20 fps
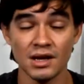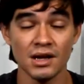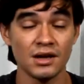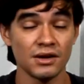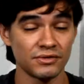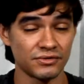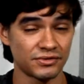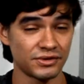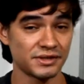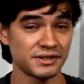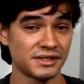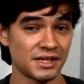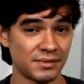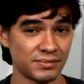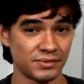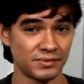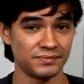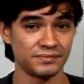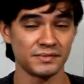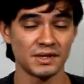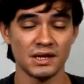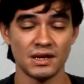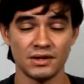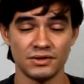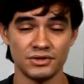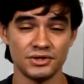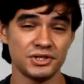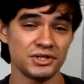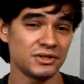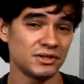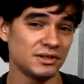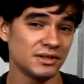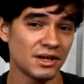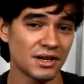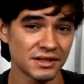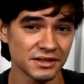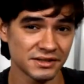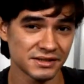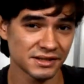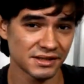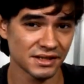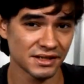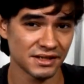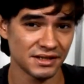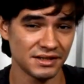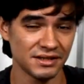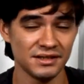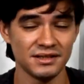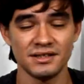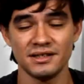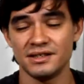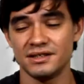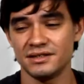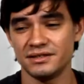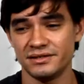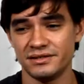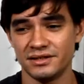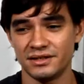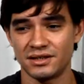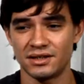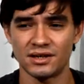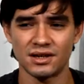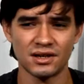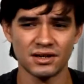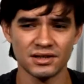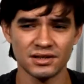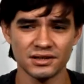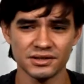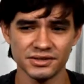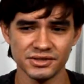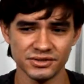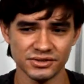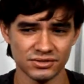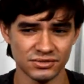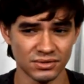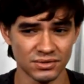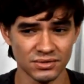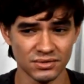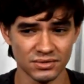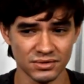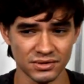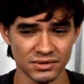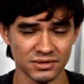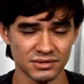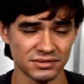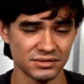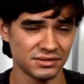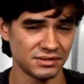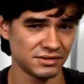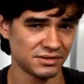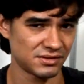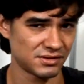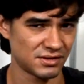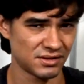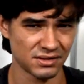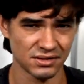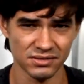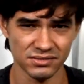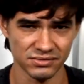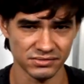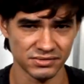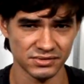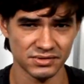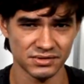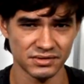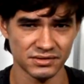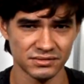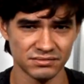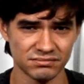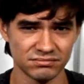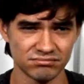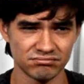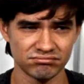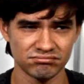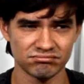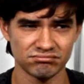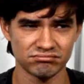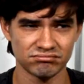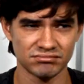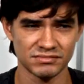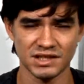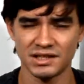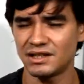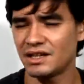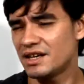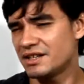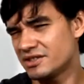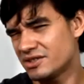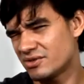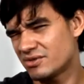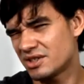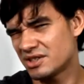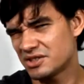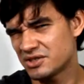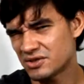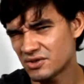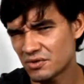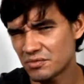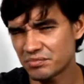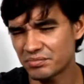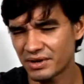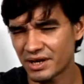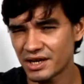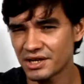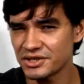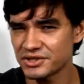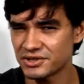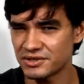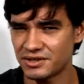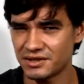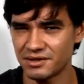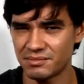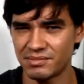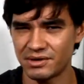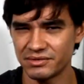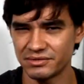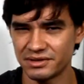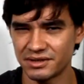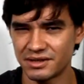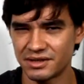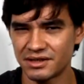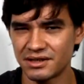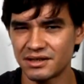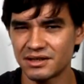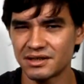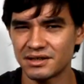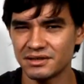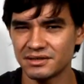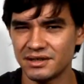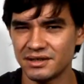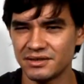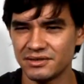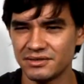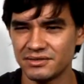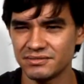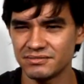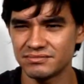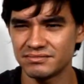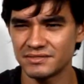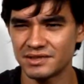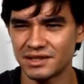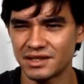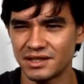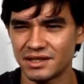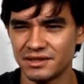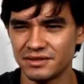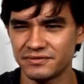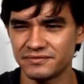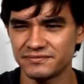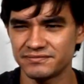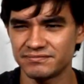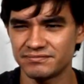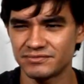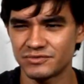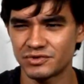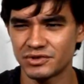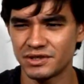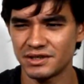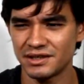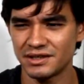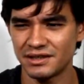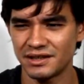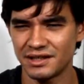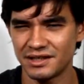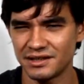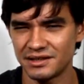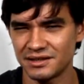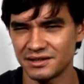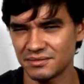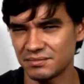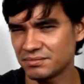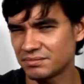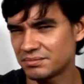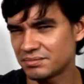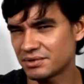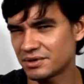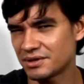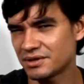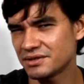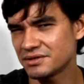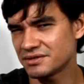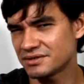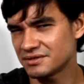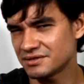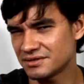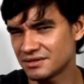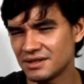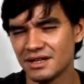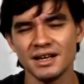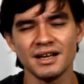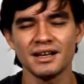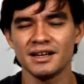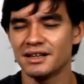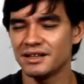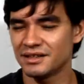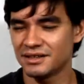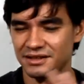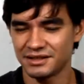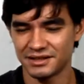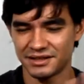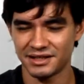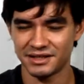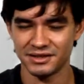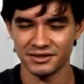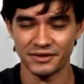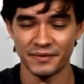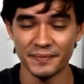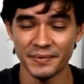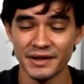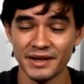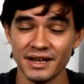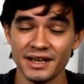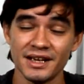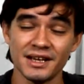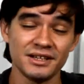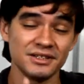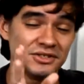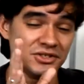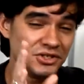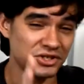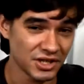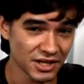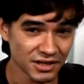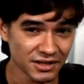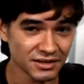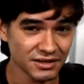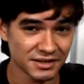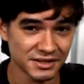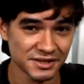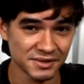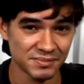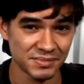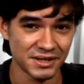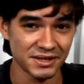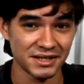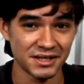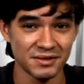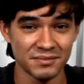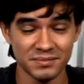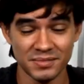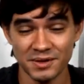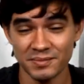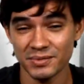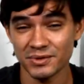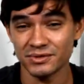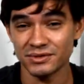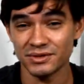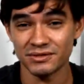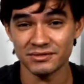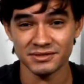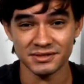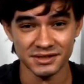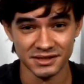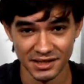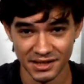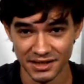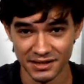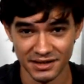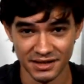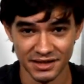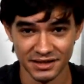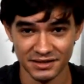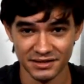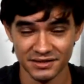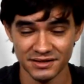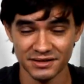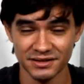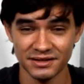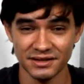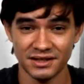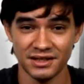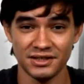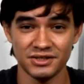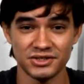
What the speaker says: For example, you should not say the car's door is closed, unless you are so passionate about the car that you kind of treat it like a person. I don't know. Generally speaking, people don't say that. In